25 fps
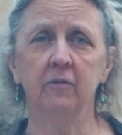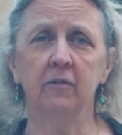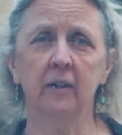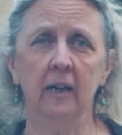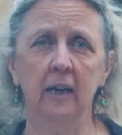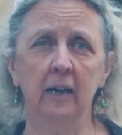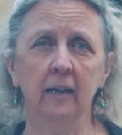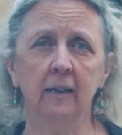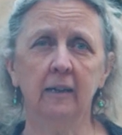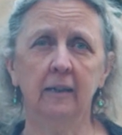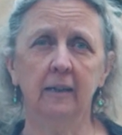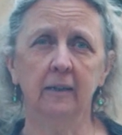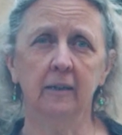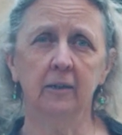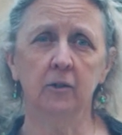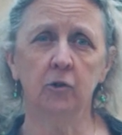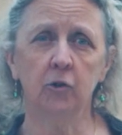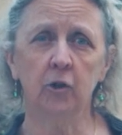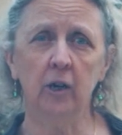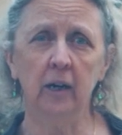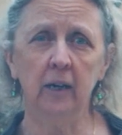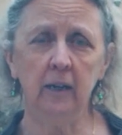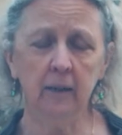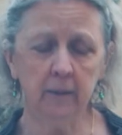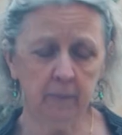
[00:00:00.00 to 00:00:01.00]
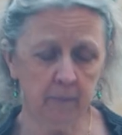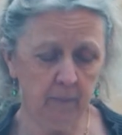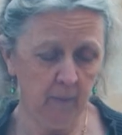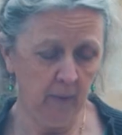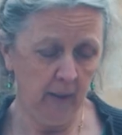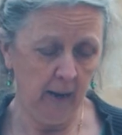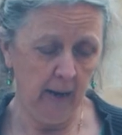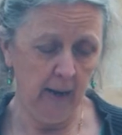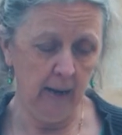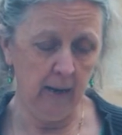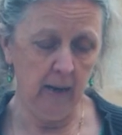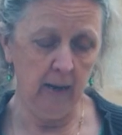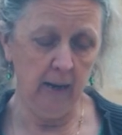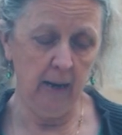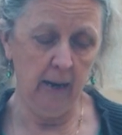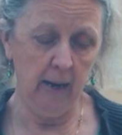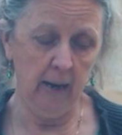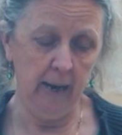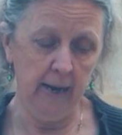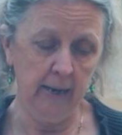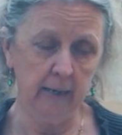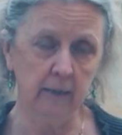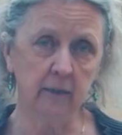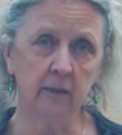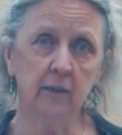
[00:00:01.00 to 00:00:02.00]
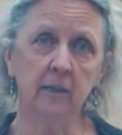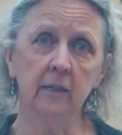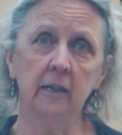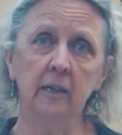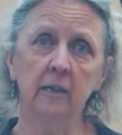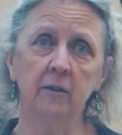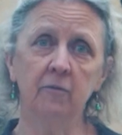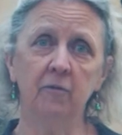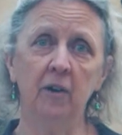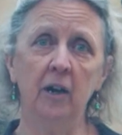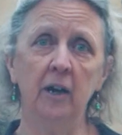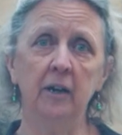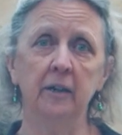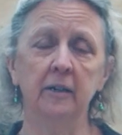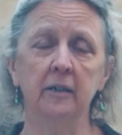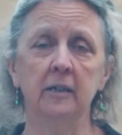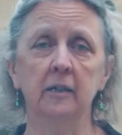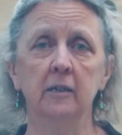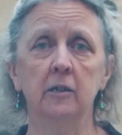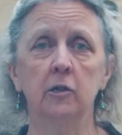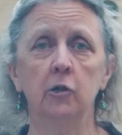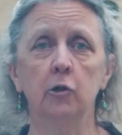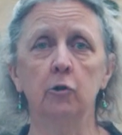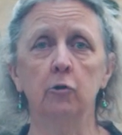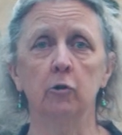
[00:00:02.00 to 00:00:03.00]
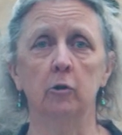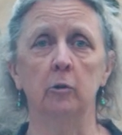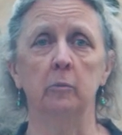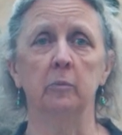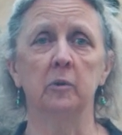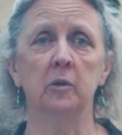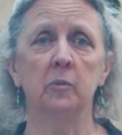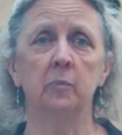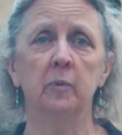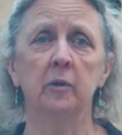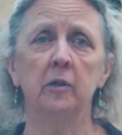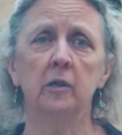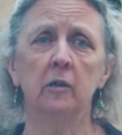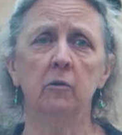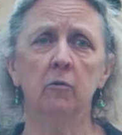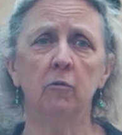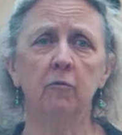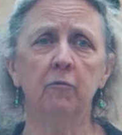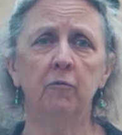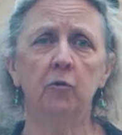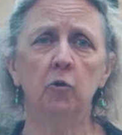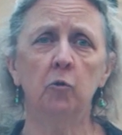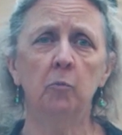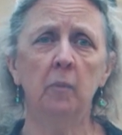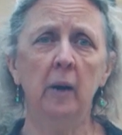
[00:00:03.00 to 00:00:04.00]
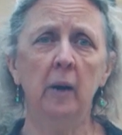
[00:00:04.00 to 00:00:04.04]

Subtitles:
of garlic in Australia, and they're divided into groups. But there are four